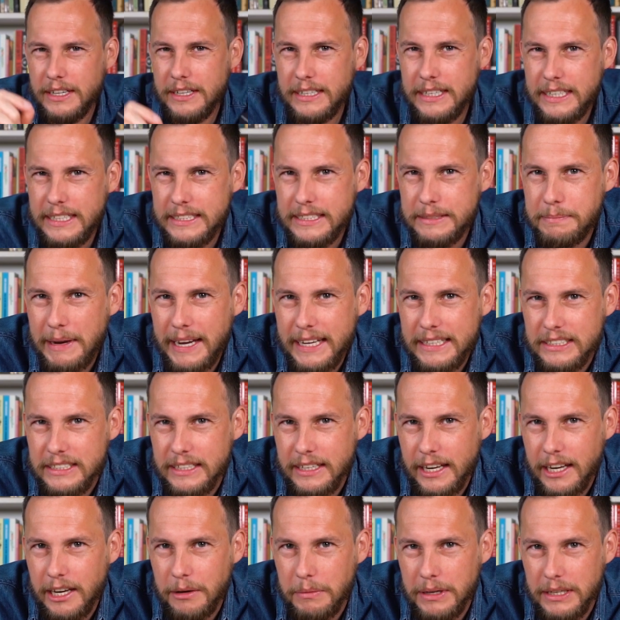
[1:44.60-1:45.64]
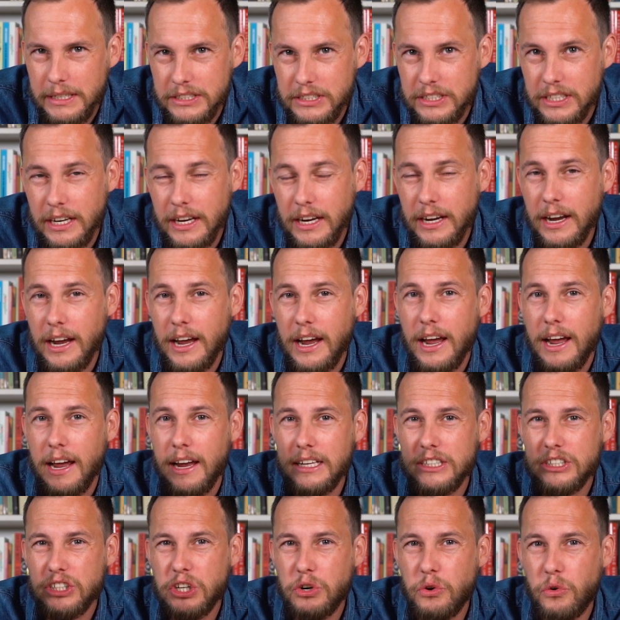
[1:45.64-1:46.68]
this man's name is,
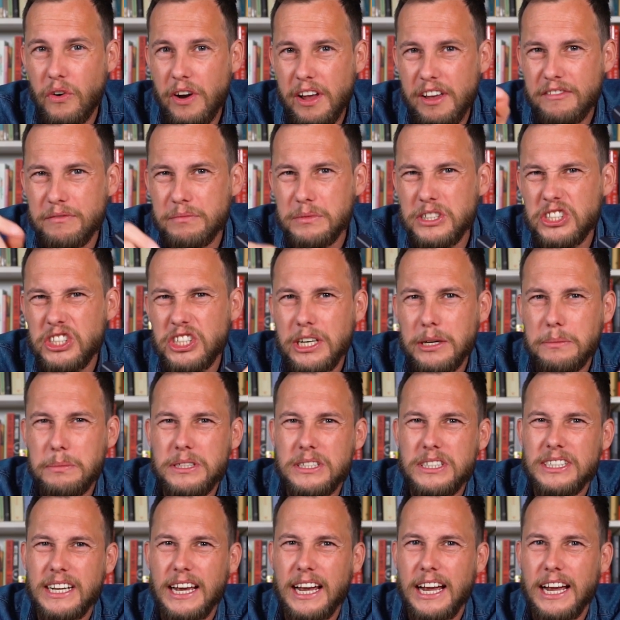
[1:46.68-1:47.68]
his craftsmanship is